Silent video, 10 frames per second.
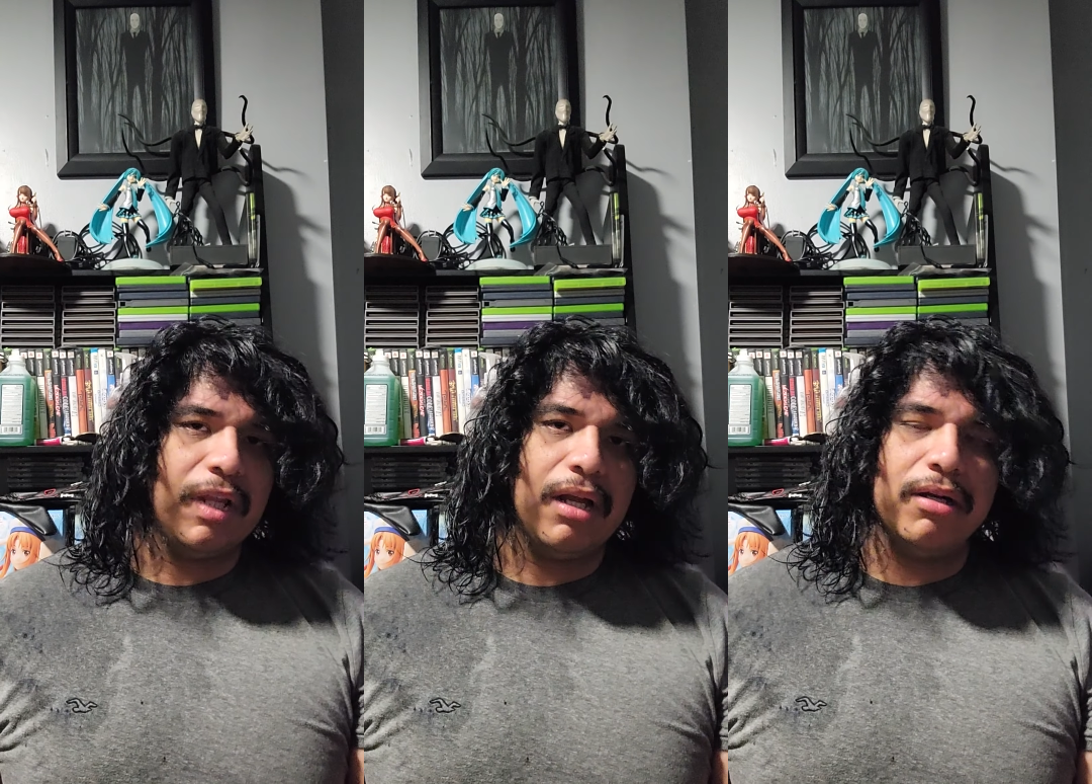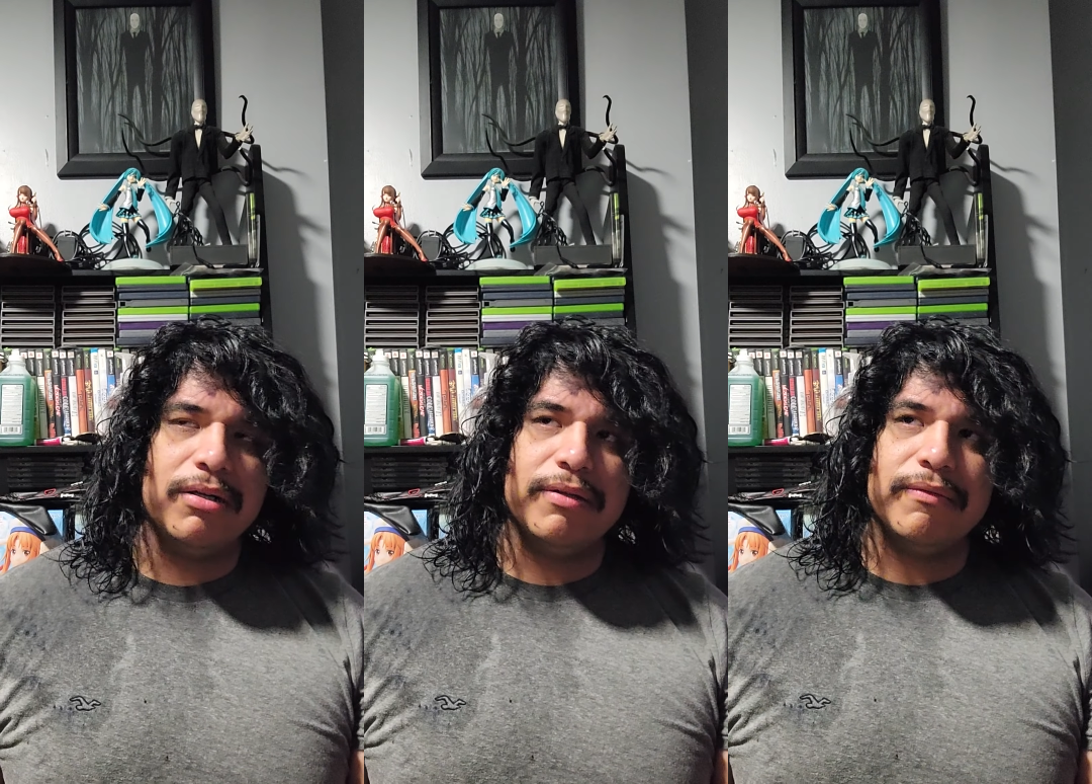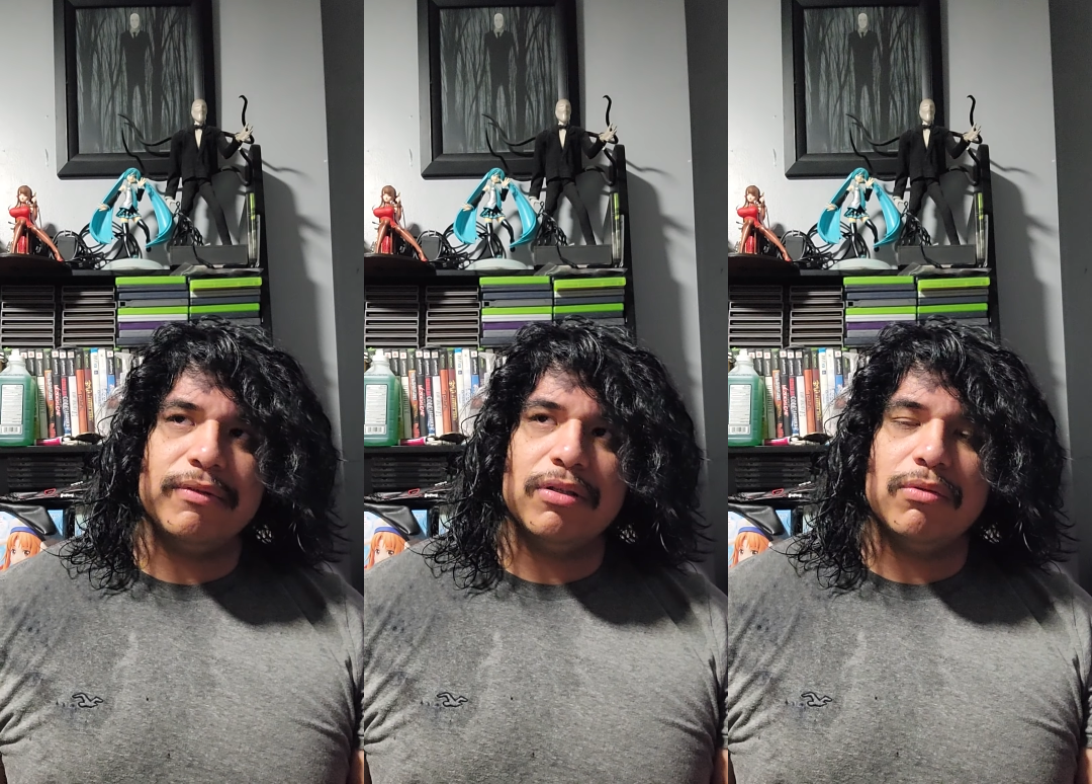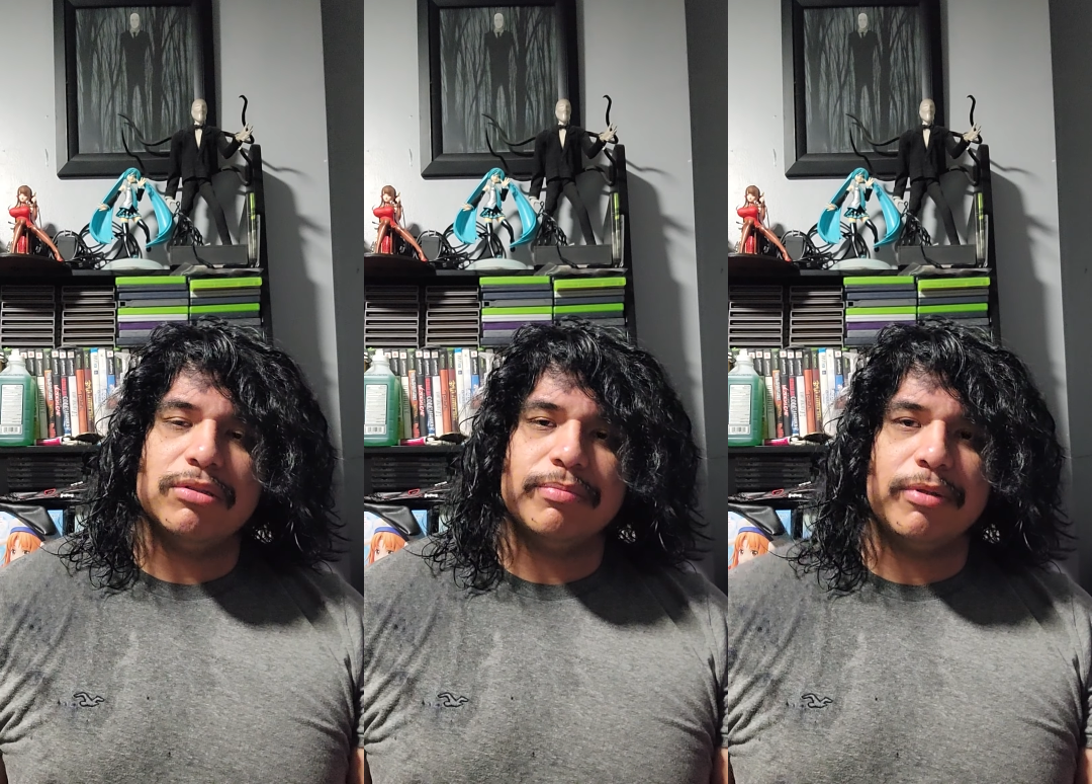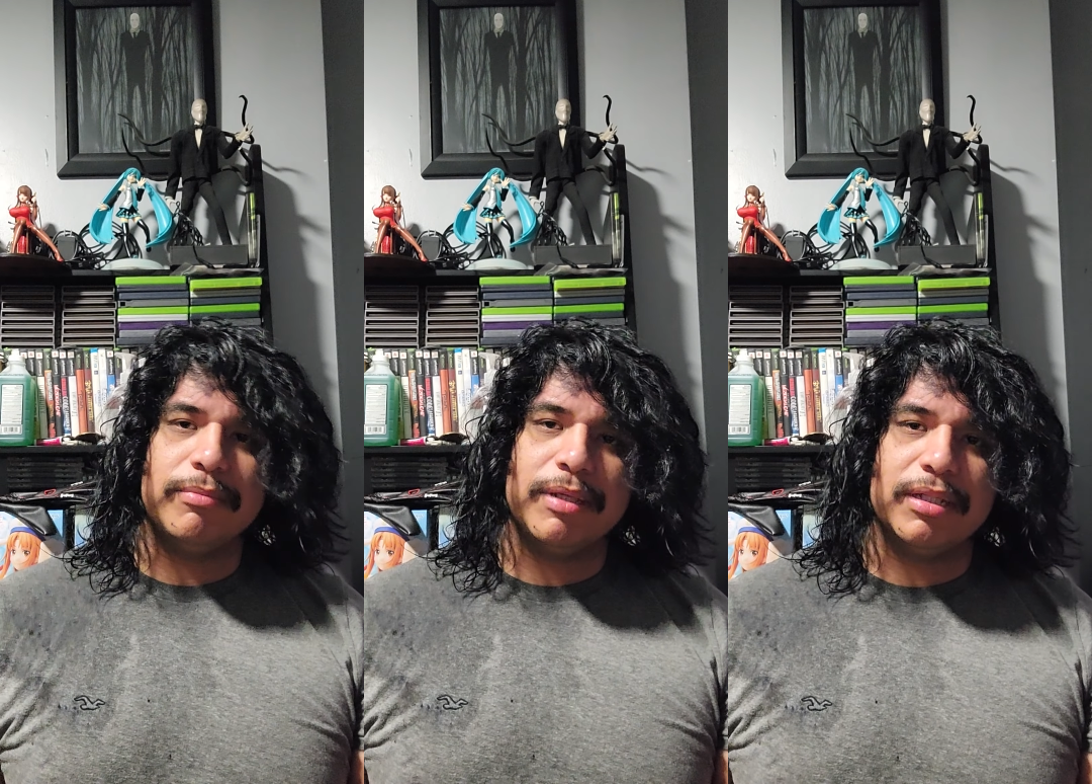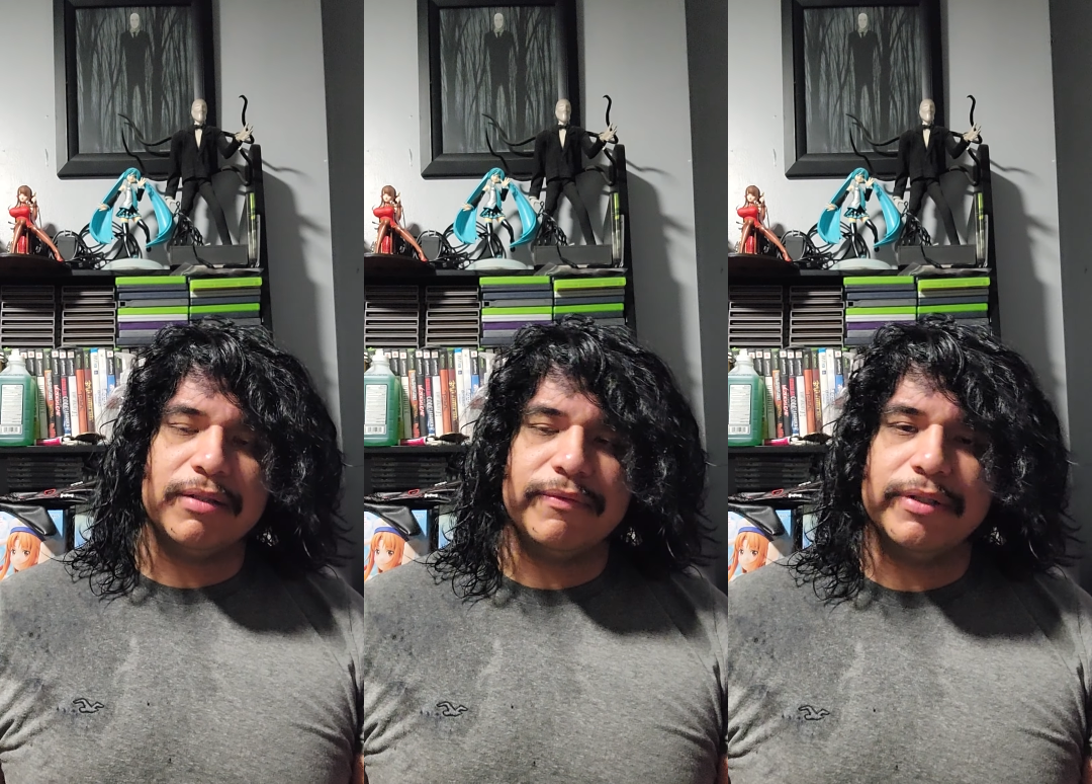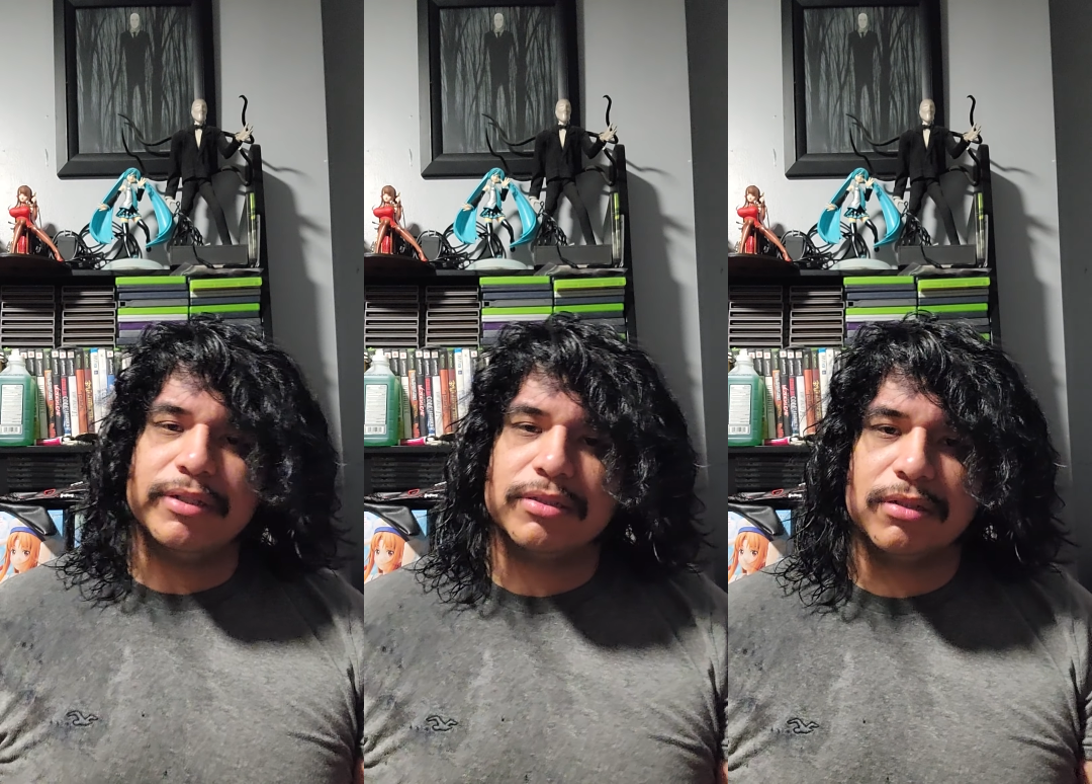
I don't even know what's the point making the video,